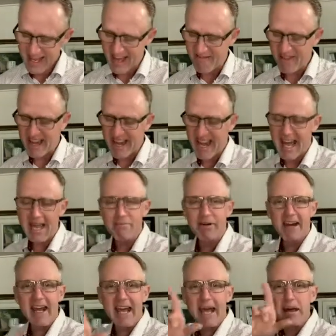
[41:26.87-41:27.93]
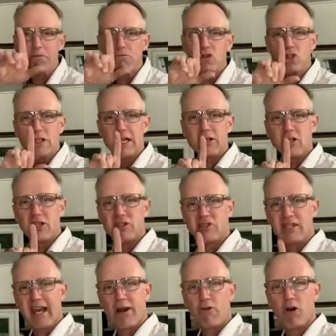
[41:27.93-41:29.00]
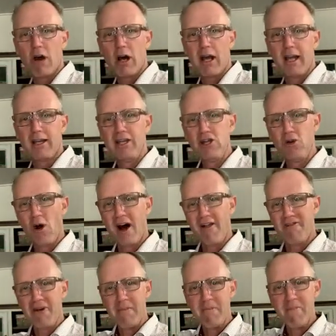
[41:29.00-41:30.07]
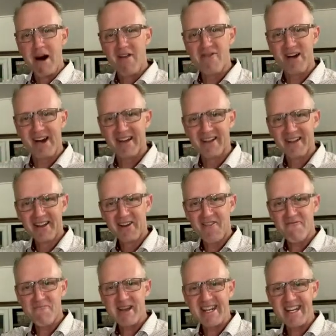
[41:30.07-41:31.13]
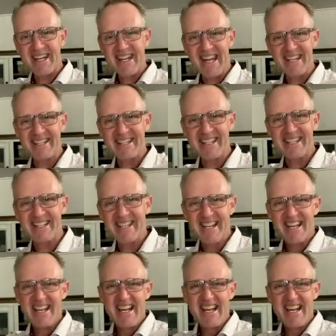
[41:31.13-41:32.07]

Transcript: And then Abraham said to Sarai, you are the mother of many nations.